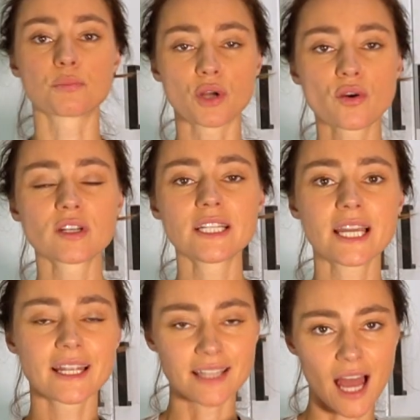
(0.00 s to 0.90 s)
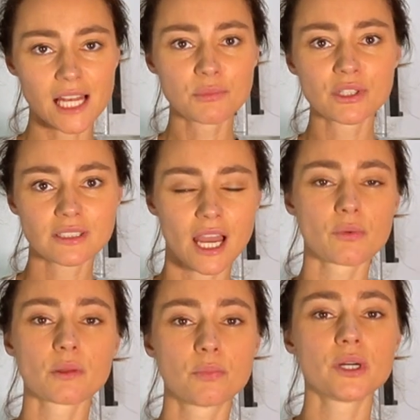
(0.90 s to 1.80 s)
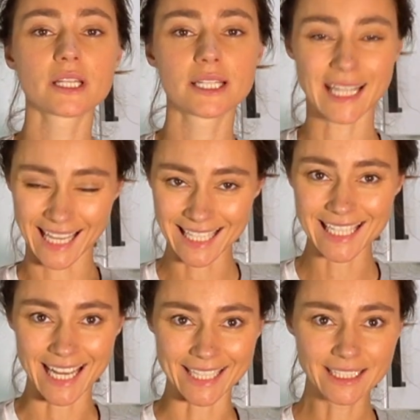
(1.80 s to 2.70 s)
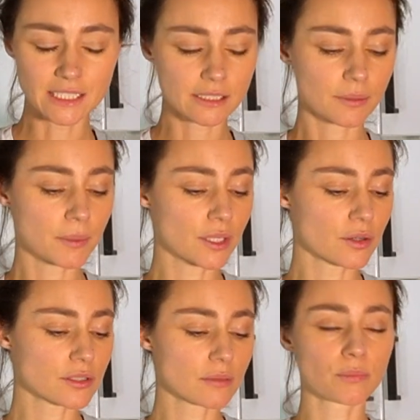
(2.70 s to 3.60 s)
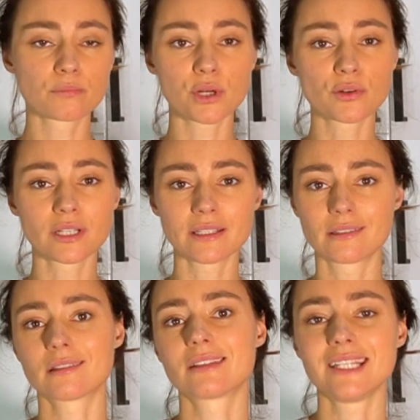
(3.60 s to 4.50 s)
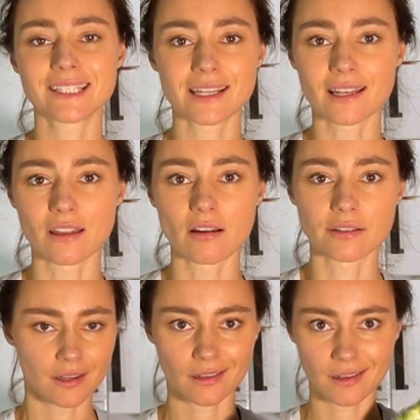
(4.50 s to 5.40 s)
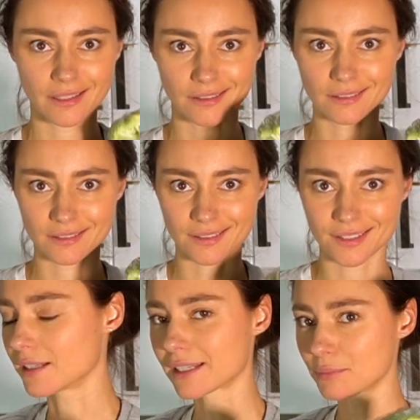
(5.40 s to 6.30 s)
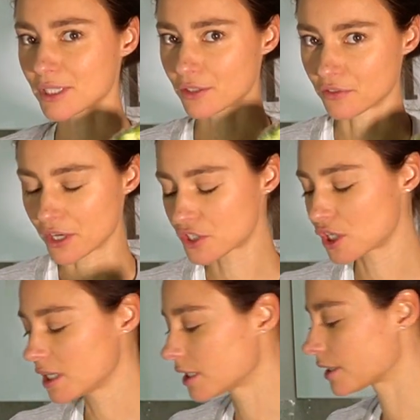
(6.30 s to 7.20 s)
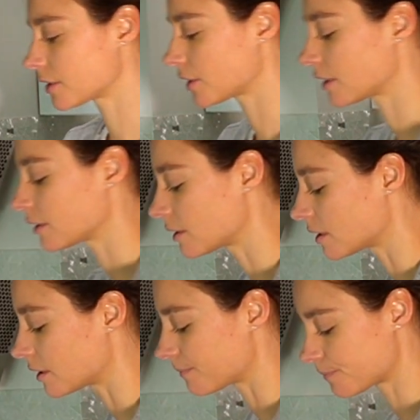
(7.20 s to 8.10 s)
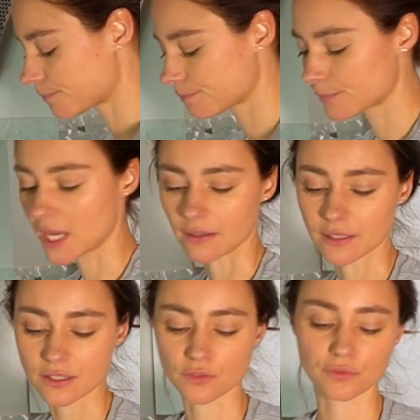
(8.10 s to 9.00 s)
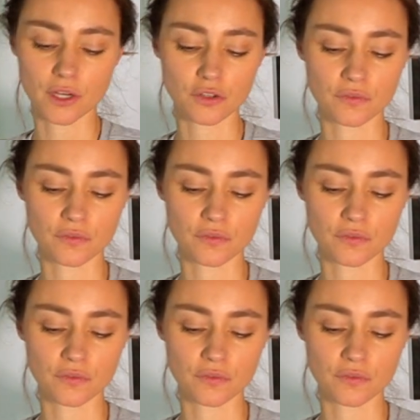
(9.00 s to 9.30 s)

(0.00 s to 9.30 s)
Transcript: Broccoli and the halibut I will put in the end because the broccoli doesn't need that long and I like it a little bit crunchy. And yeah, this is fresh